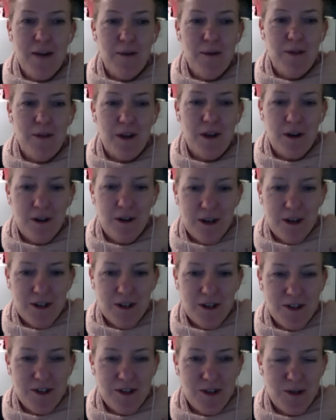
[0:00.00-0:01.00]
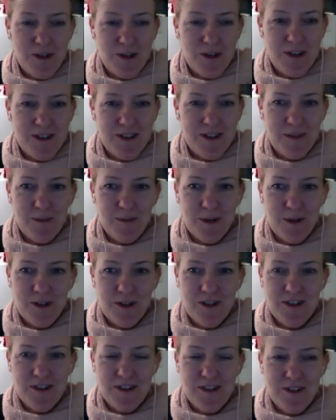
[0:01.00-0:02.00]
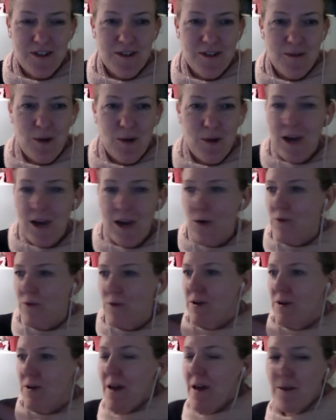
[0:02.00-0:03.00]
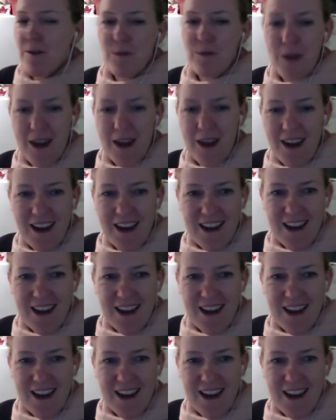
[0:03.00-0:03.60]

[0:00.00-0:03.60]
with the conscious choice to purchase a certain way over another way,